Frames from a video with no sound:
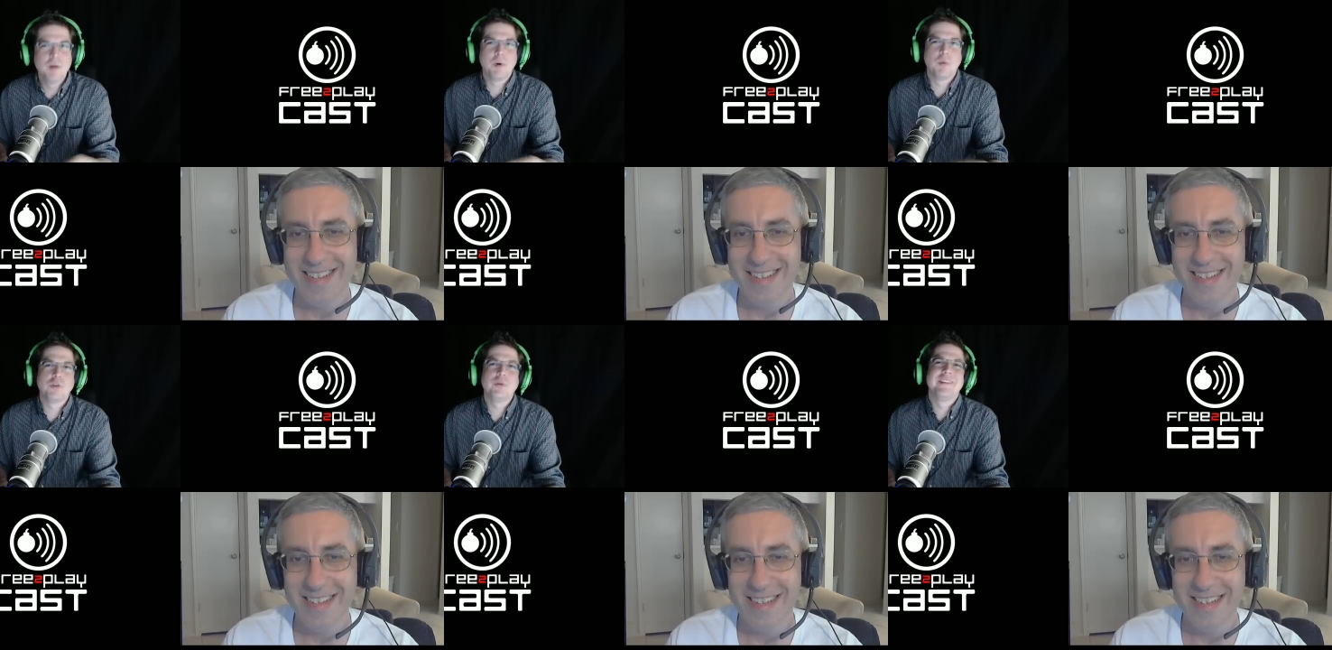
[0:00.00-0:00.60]
Speaker 1: but
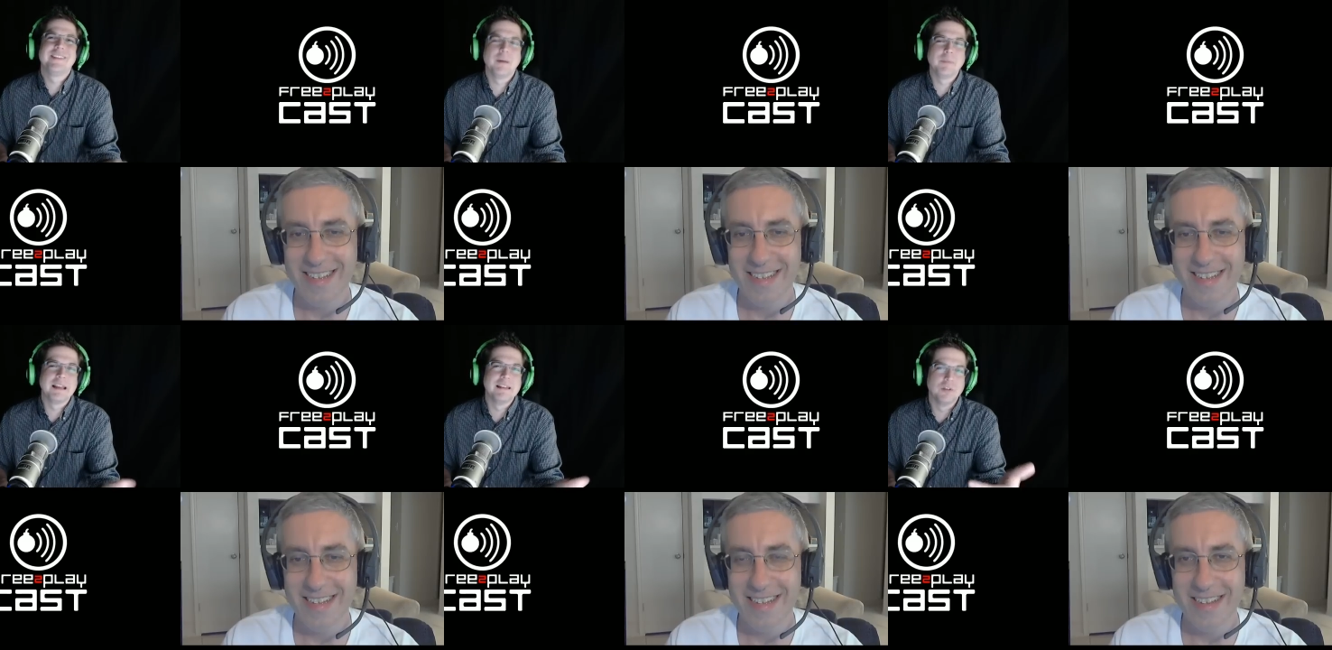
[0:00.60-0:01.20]
we're doing
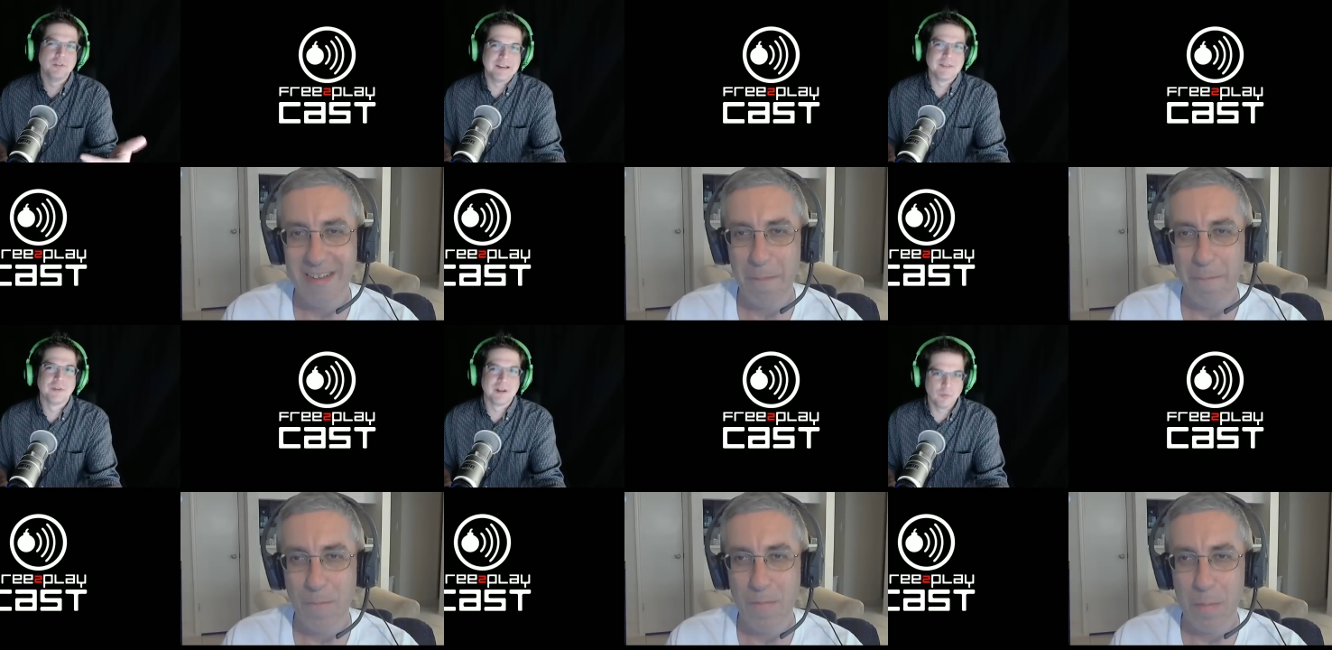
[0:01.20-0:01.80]
something a little
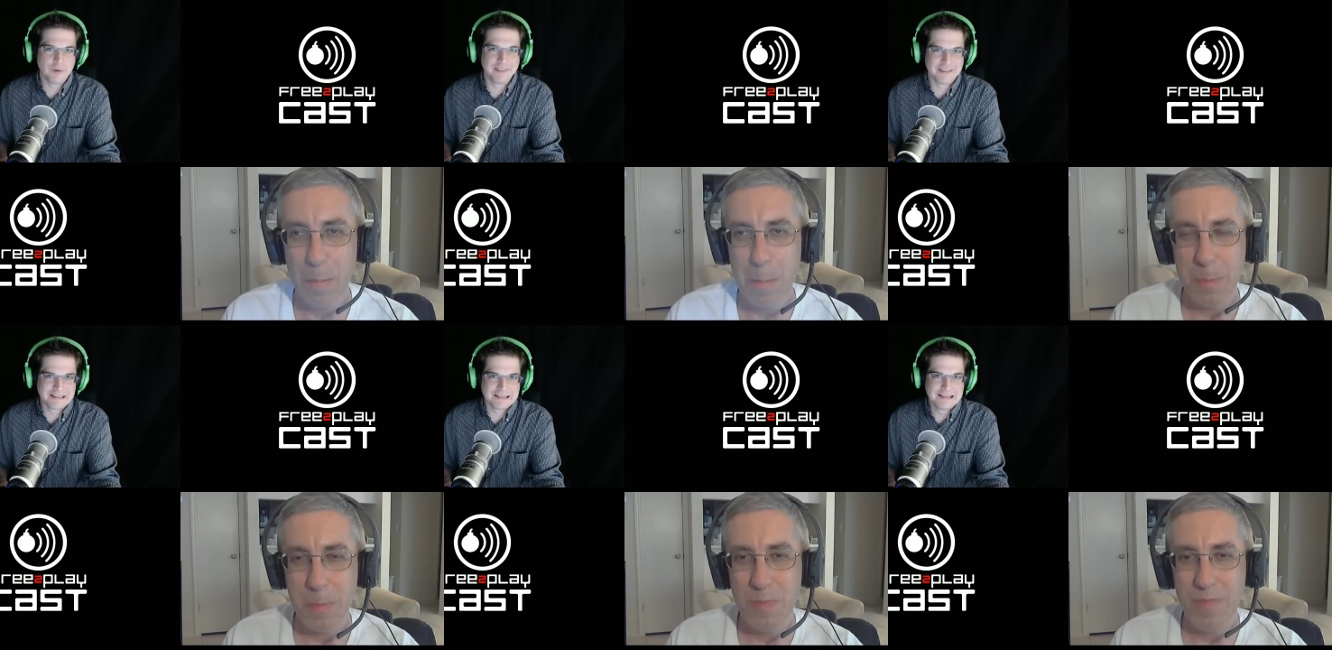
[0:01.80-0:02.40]
different with
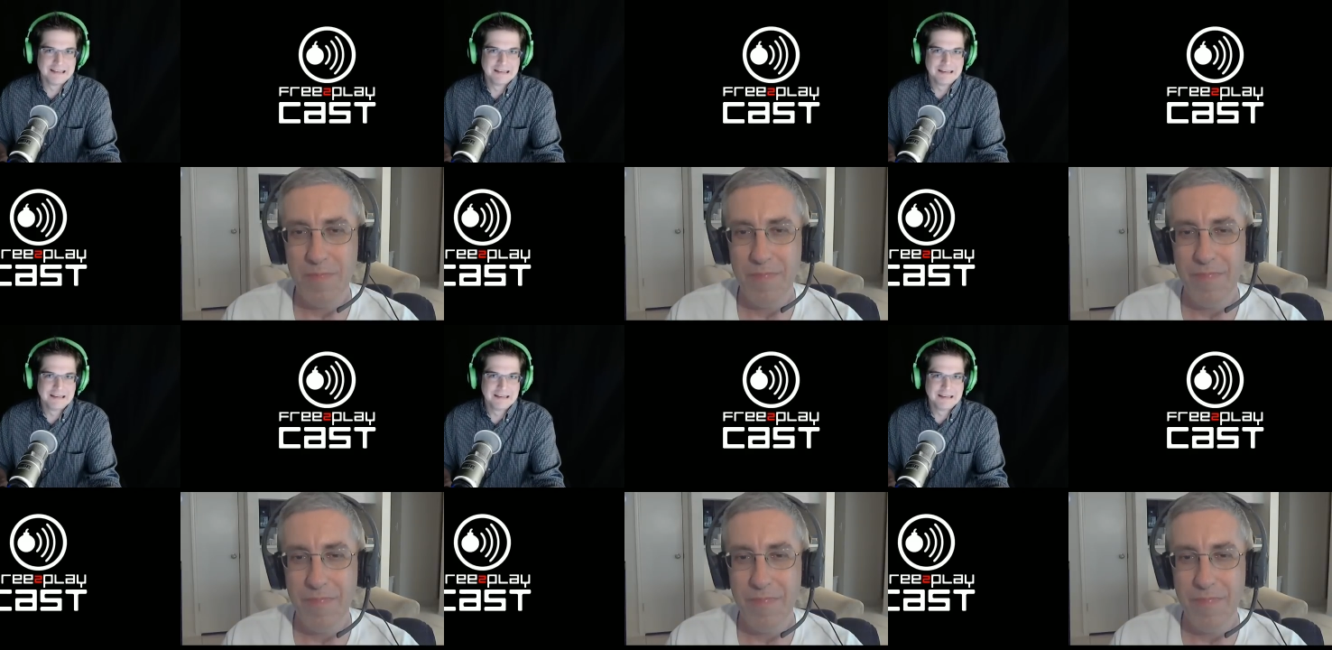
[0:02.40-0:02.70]
it. Mm-hmm.